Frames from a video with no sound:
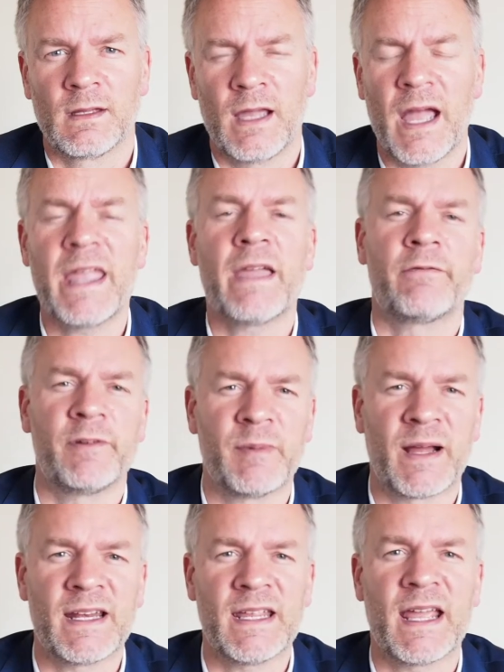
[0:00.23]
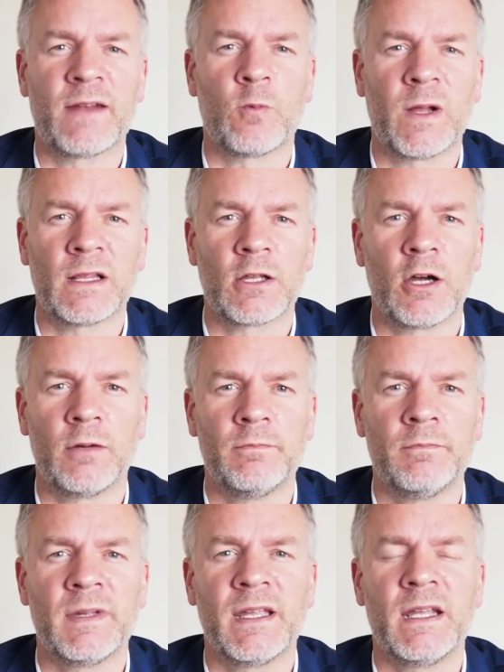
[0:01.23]
Hey everybody and
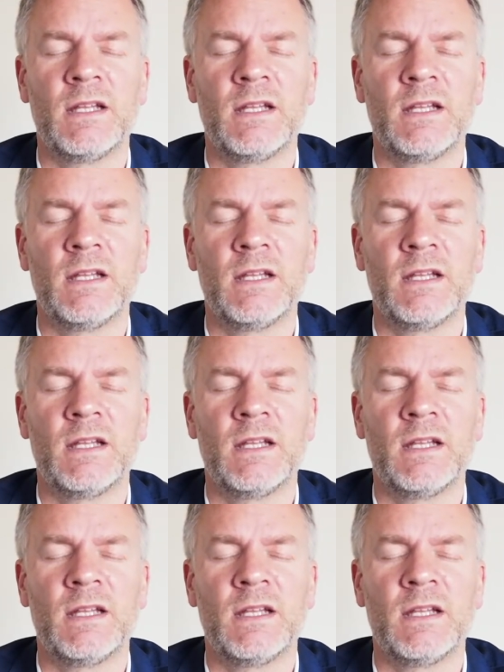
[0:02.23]
welcome.